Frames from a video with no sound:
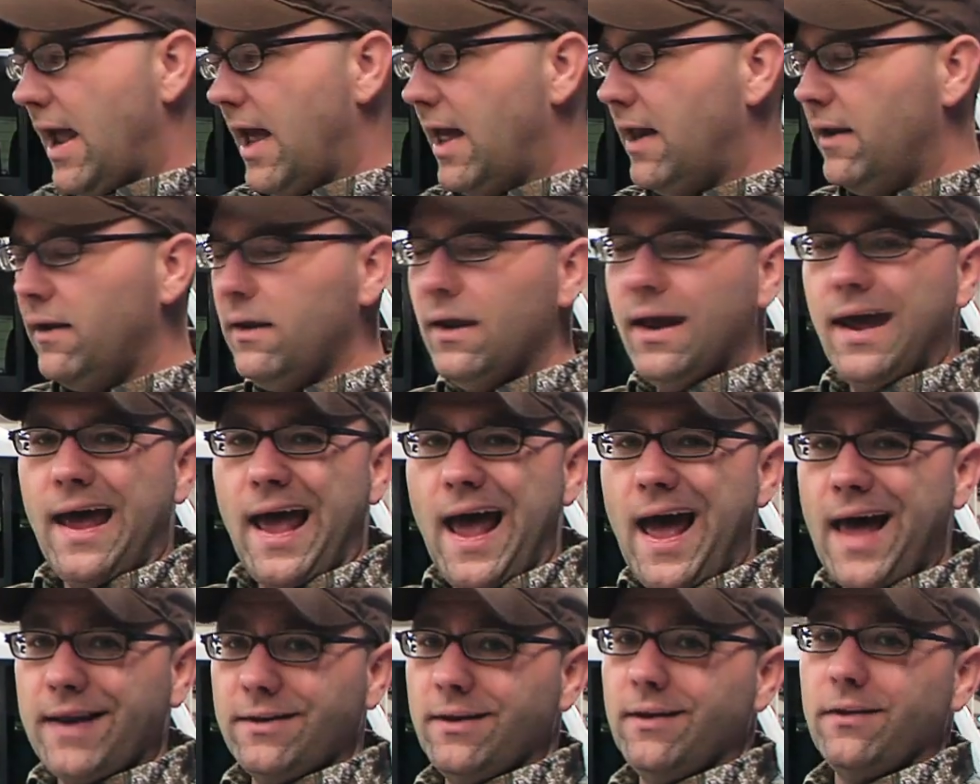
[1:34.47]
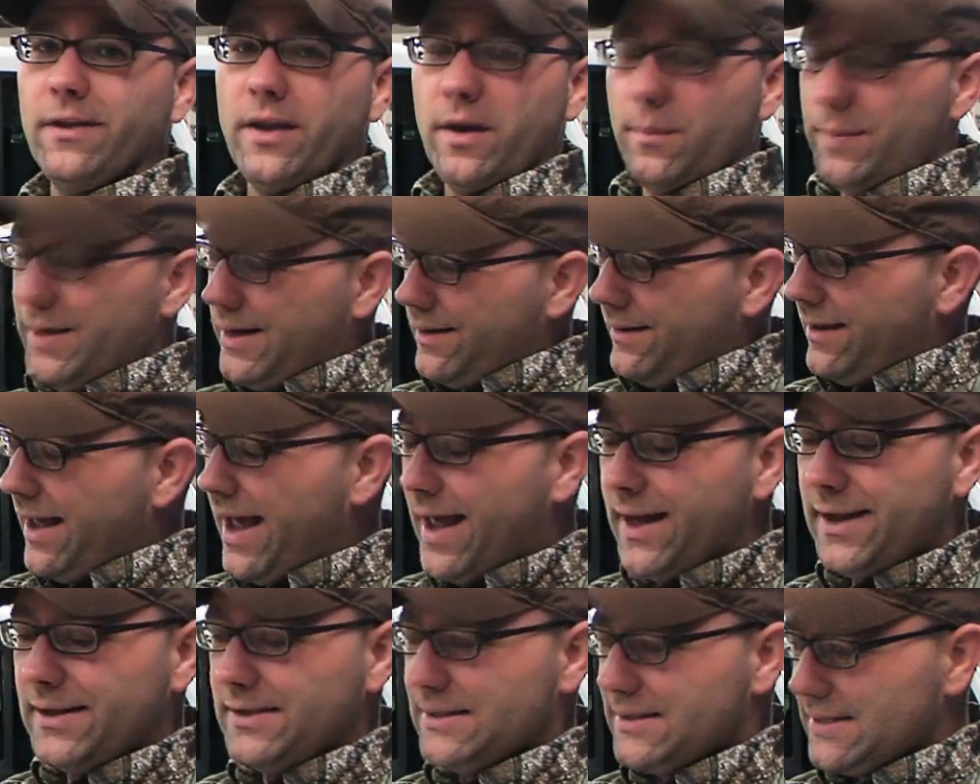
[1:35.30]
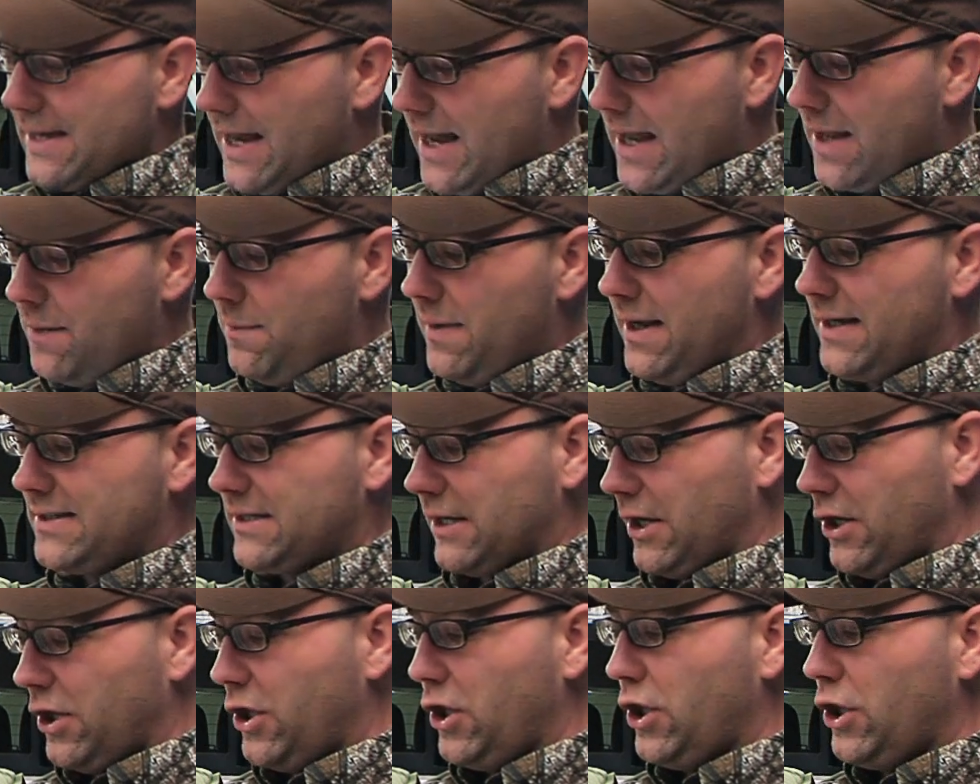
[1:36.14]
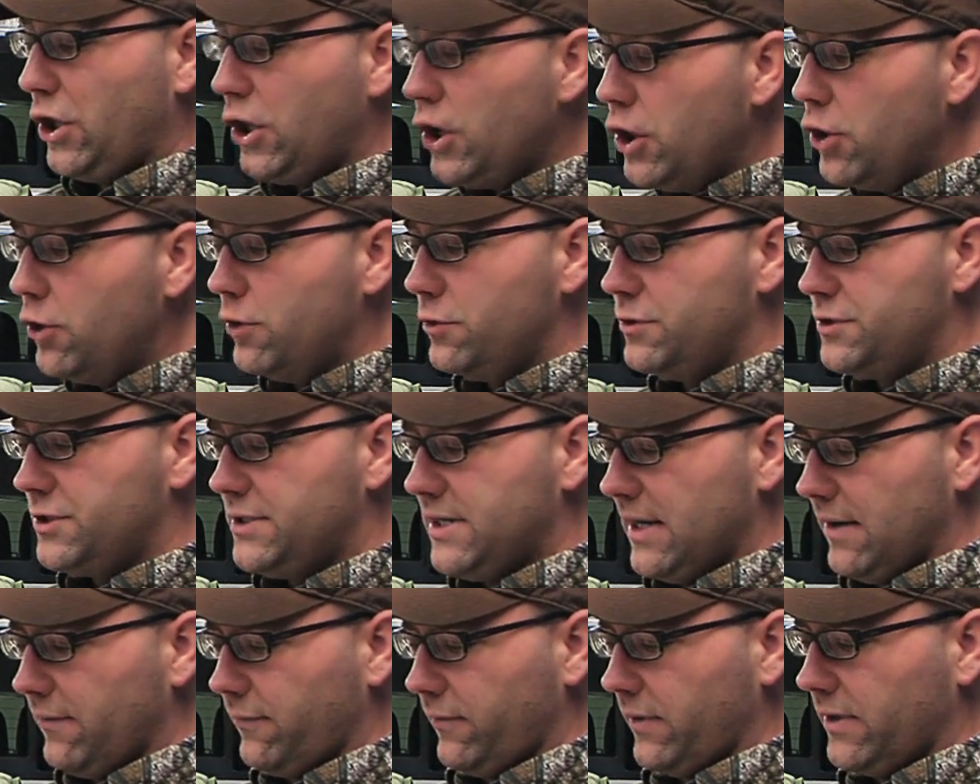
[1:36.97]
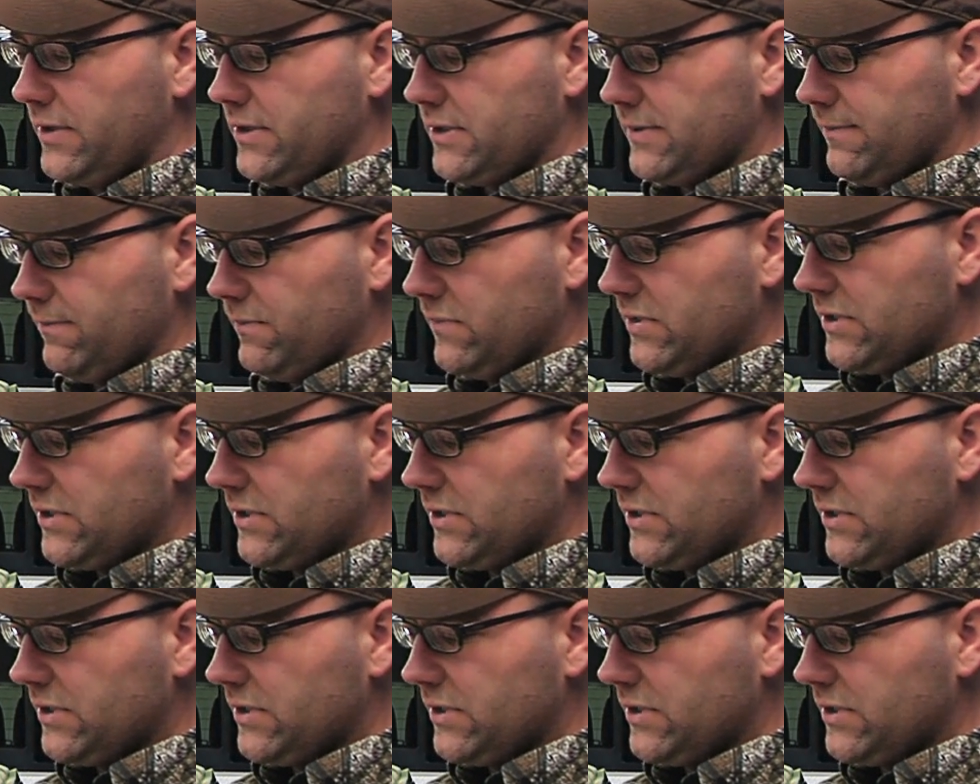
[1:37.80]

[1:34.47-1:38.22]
and adding a little bit of light inside makes a huge difference.